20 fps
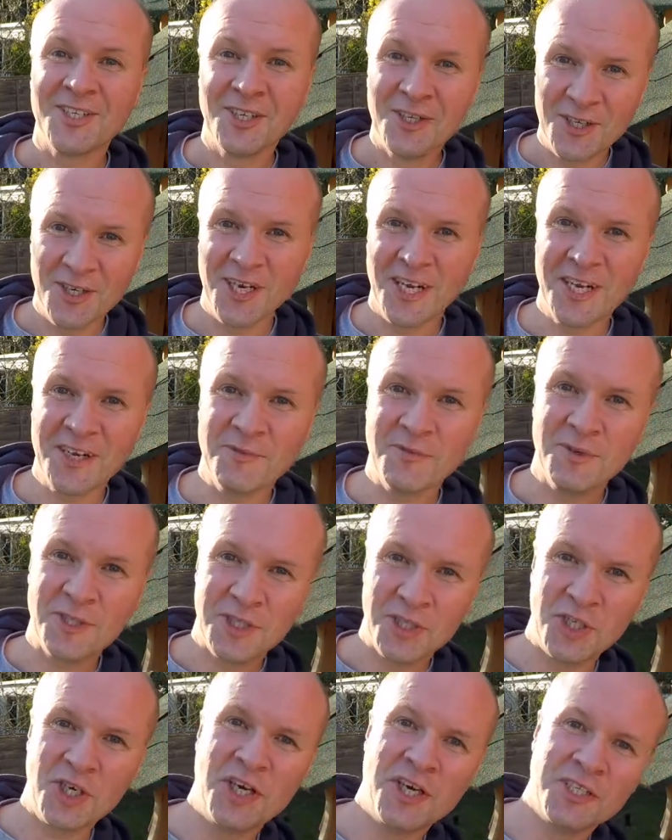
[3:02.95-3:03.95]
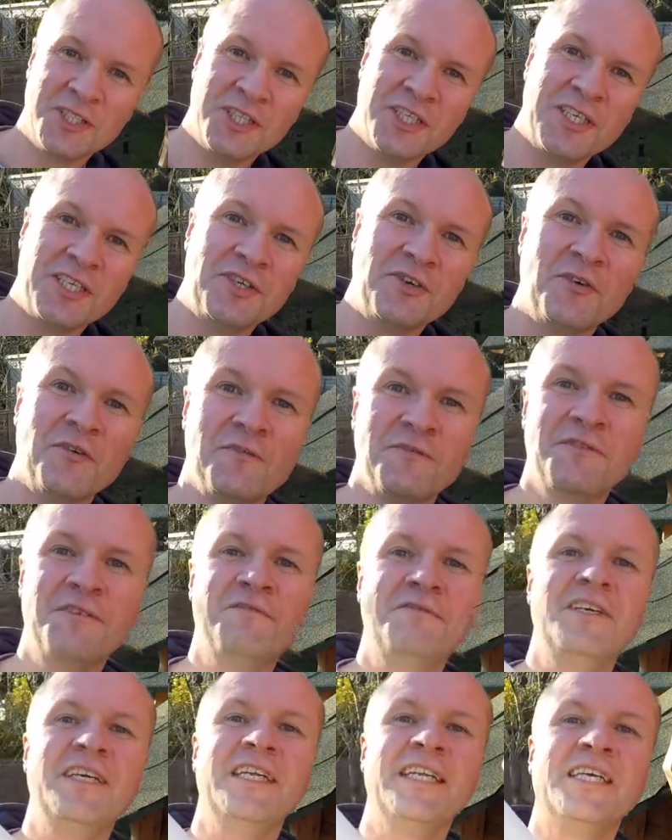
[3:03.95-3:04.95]
Good luck with charging your
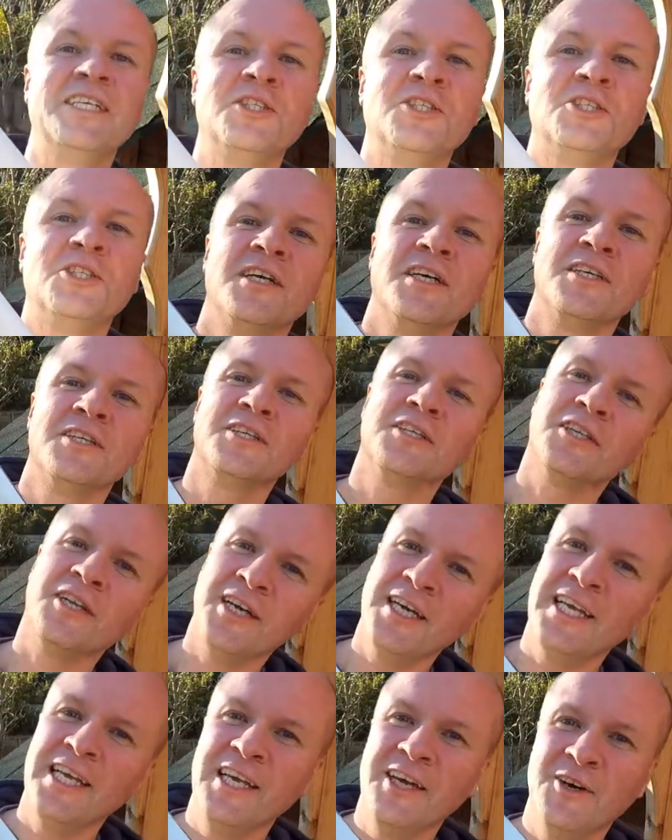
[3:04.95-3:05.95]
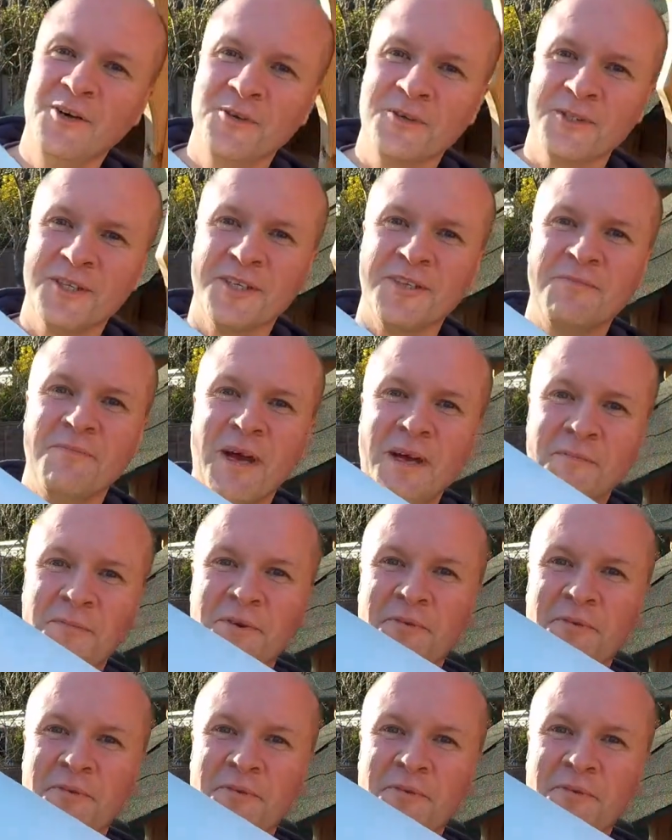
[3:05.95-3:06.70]
15 inch slightly old MacBook